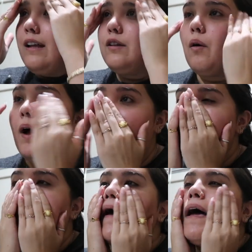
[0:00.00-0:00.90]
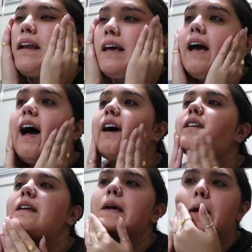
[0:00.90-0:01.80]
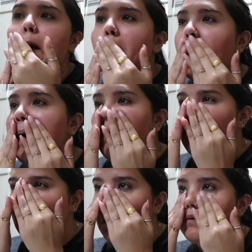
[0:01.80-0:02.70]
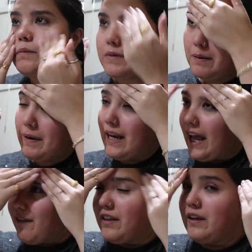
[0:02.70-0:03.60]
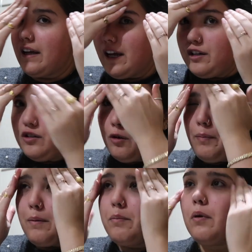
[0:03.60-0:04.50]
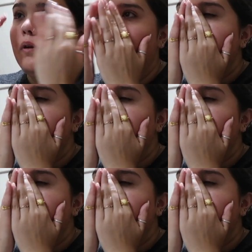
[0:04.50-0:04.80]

Don't have any acne problems. I mean, I have an occasional pimple